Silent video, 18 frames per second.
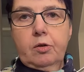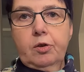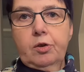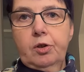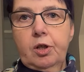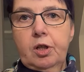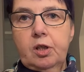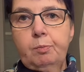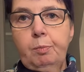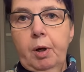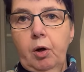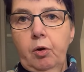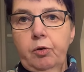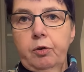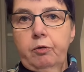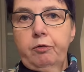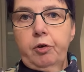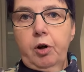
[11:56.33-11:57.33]
this bit on
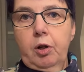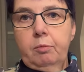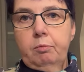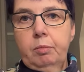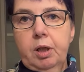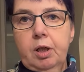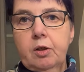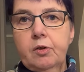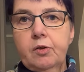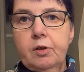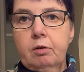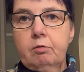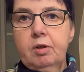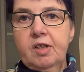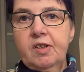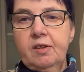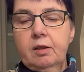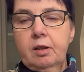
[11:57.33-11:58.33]
the front, because there
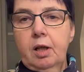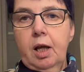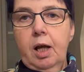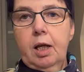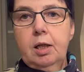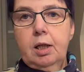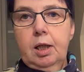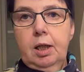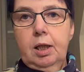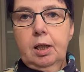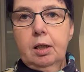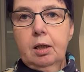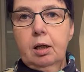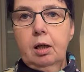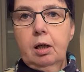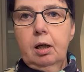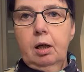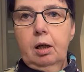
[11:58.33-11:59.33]
isn't any
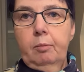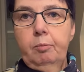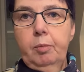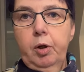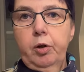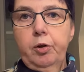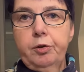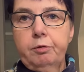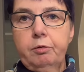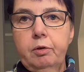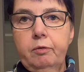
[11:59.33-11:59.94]
other